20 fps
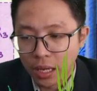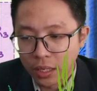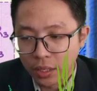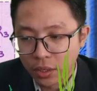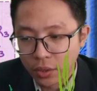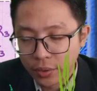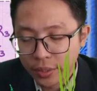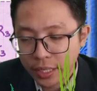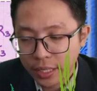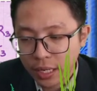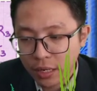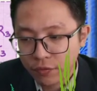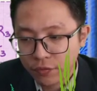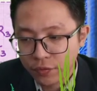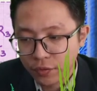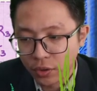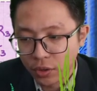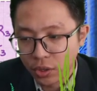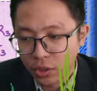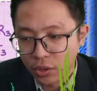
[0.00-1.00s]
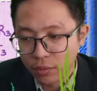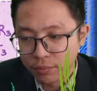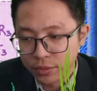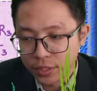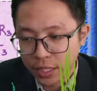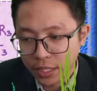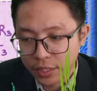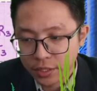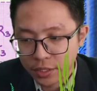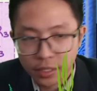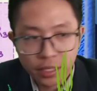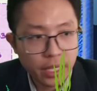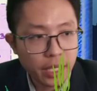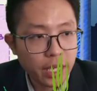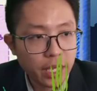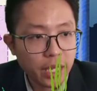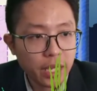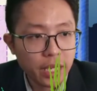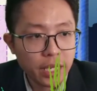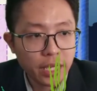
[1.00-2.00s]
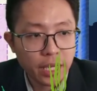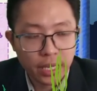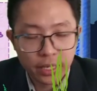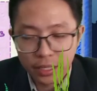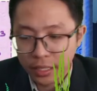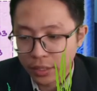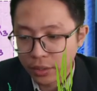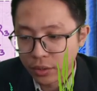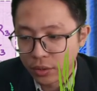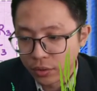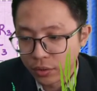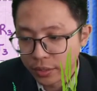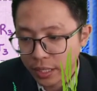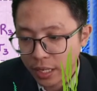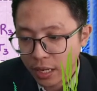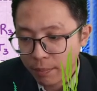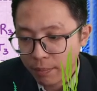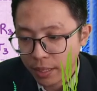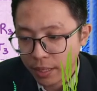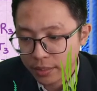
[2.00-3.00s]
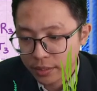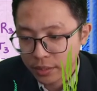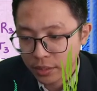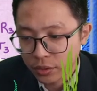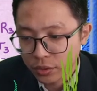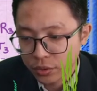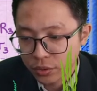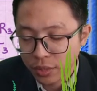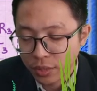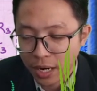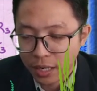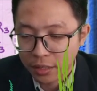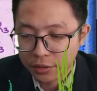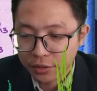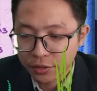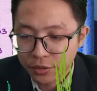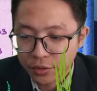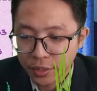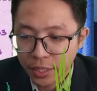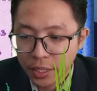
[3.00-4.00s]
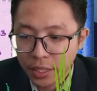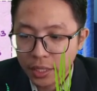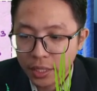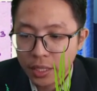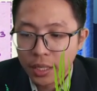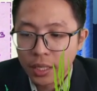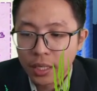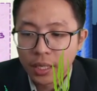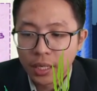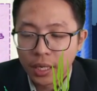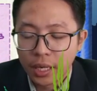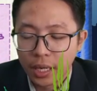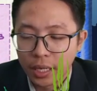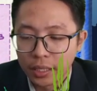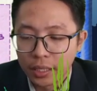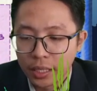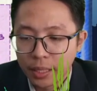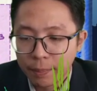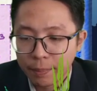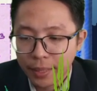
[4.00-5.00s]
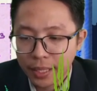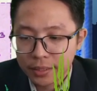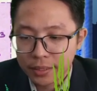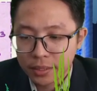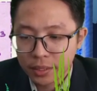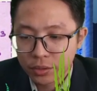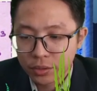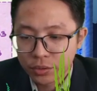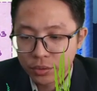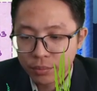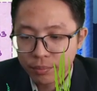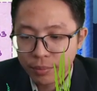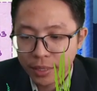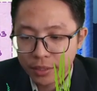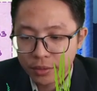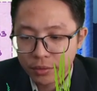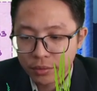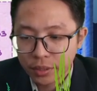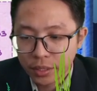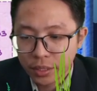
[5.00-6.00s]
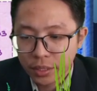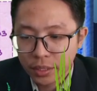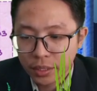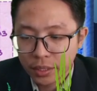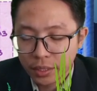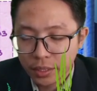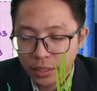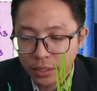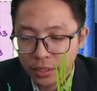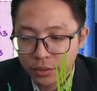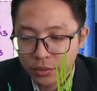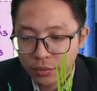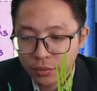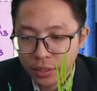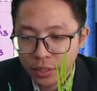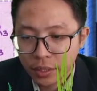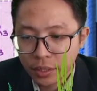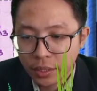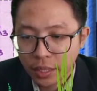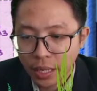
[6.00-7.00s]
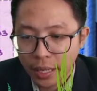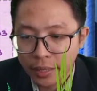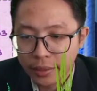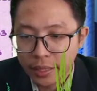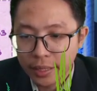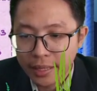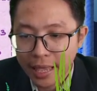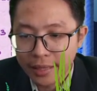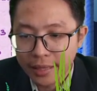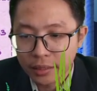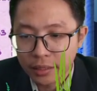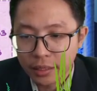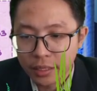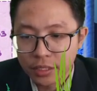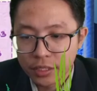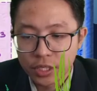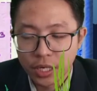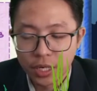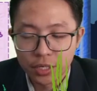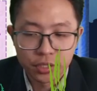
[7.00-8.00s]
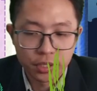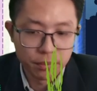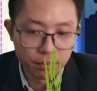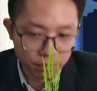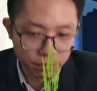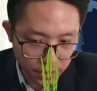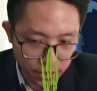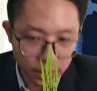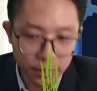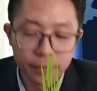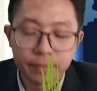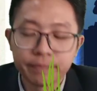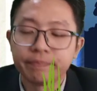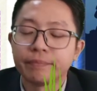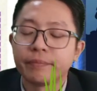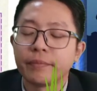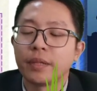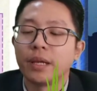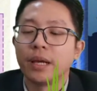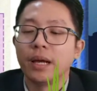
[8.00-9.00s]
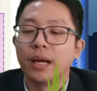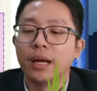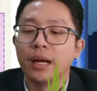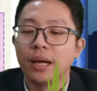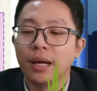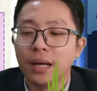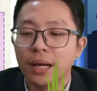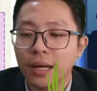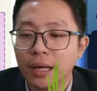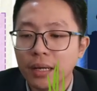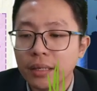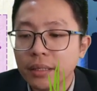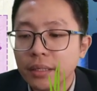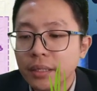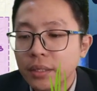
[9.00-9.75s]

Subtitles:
going out from junction A, and then go down, passing through R3, and then passing through battery E3, and then entering junction B. You